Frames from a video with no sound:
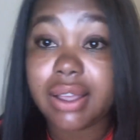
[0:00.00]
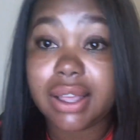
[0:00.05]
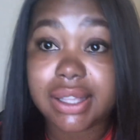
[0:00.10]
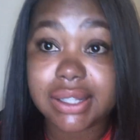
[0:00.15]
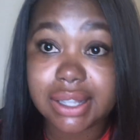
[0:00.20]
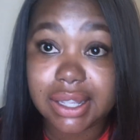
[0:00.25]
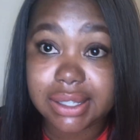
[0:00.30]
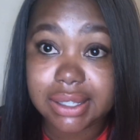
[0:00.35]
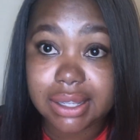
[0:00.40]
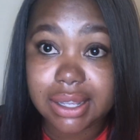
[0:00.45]

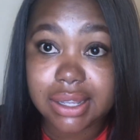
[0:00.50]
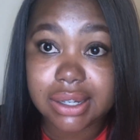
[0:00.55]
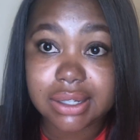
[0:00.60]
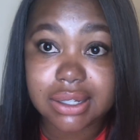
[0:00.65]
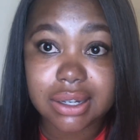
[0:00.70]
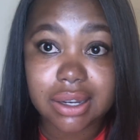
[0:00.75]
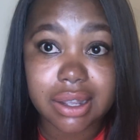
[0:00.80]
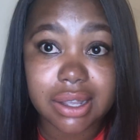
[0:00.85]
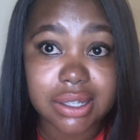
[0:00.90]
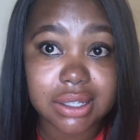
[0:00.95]
I said,
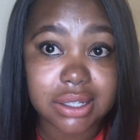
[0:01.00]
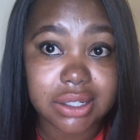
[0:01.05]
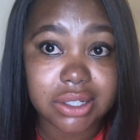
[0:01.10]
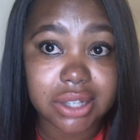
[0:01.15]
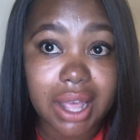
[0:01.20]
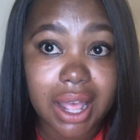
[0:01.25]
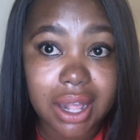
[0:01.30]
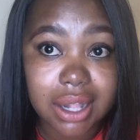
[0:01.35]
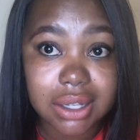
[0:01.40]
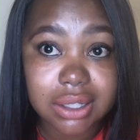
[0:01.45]
as a
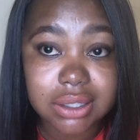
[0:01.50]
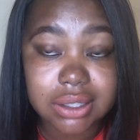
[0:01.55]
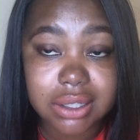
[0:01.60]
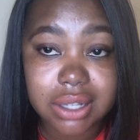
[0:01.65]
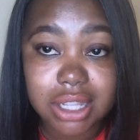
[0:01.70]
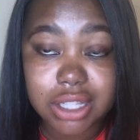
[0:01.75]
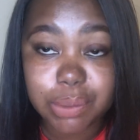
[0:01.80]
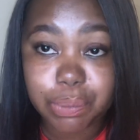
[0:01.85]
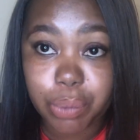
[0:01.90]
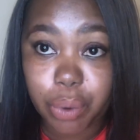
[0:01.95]
child
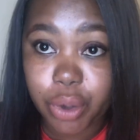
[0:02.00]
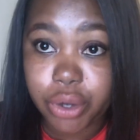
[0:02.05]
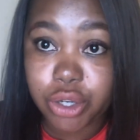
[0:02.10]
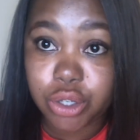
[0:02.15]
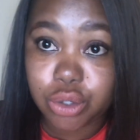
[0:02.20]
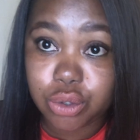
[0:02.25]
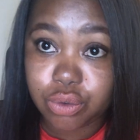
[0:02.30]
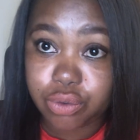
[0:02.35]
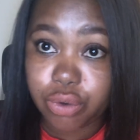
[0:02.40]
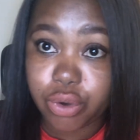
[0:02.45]
that's born
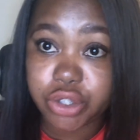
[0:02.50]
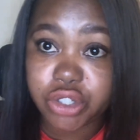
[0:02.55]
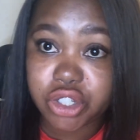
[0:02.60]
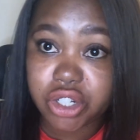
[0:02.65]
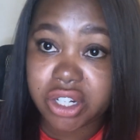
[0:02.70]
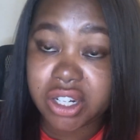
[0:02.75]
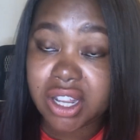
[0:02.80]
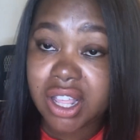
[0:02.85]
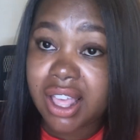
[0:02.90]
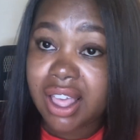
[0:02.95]
into
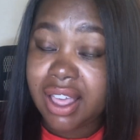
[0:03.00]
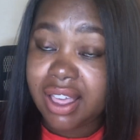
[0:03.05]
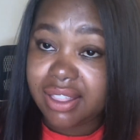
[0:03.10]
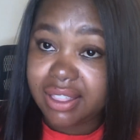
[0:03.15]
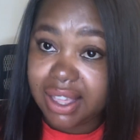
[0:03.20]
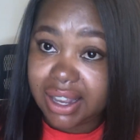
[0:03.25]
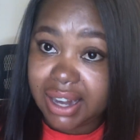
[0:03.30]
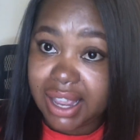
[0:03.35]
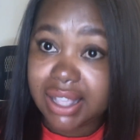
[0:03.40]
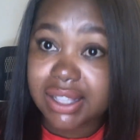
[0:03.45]
fortune,
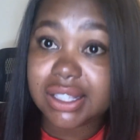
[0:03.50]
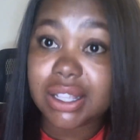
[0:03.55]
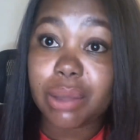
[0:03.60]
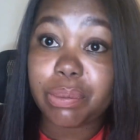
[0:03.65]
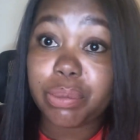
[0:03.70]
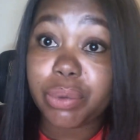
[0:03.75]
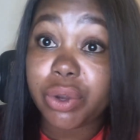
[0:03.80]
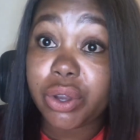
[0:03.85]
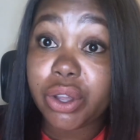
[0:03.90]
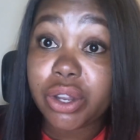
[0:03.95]
that ends up
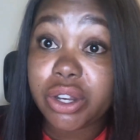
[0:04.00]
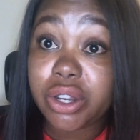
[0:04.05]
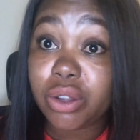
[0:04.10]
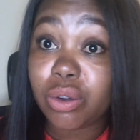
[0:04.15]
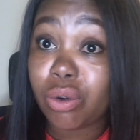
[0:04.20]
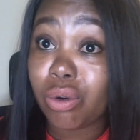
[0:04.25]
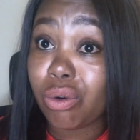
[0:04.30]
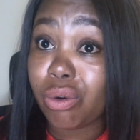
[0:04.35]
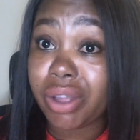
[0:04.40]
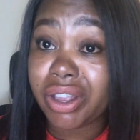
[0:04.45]
earning
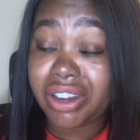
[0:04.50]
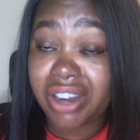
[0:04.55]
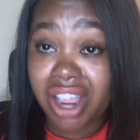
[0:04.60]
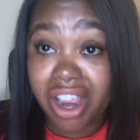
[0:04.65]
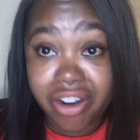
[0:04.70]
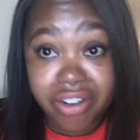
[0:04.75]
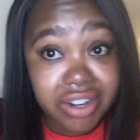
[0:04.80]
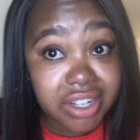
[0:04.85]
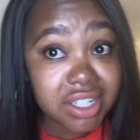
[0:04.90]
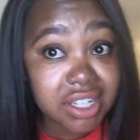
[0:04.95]
or
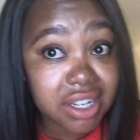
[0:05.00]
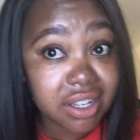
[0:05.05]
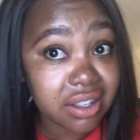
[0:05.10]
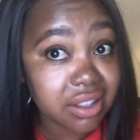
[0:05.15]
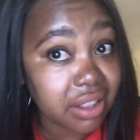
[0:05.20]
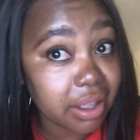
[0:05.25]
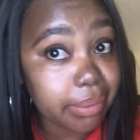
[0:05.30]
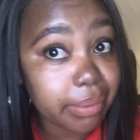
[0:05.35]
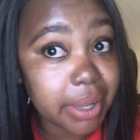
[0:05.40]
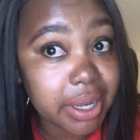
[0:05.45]
inheriting
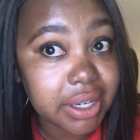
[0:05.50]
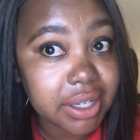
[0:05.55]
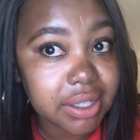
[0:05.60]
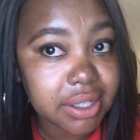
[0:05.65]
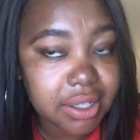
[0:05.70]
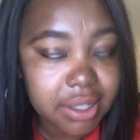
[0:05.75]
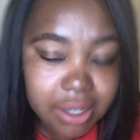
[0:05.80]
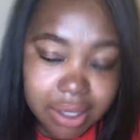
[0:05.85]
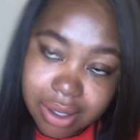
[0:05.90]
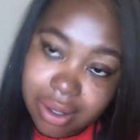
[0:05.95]
the money,
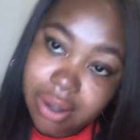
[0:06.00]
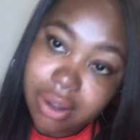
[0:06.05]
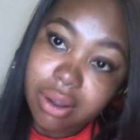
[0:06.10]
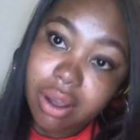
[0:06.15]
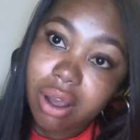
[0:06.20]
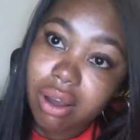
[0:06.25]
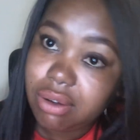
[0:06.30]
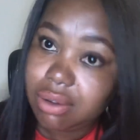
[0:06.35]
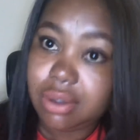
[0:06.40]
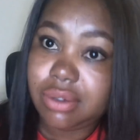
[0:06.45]

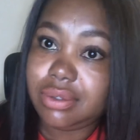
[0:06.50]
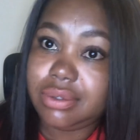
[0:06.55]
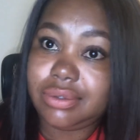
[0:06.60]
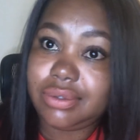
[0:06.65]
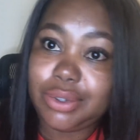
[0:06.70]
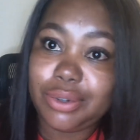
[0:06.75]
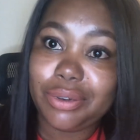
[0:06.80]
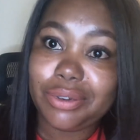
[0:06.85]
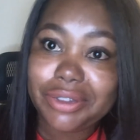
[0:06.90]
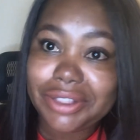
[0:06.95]

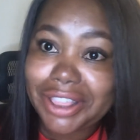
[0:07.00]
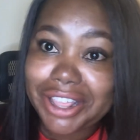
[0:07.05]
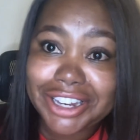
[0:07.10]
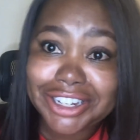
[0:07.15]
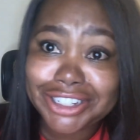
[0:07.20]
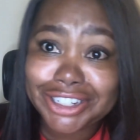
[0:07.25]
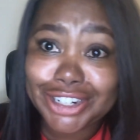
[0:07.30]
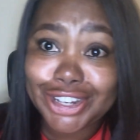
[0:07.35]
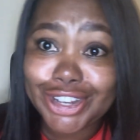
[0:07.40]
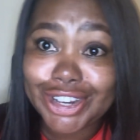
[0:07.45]
they
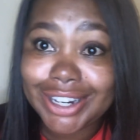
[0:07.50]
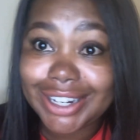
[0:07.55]
didn't earn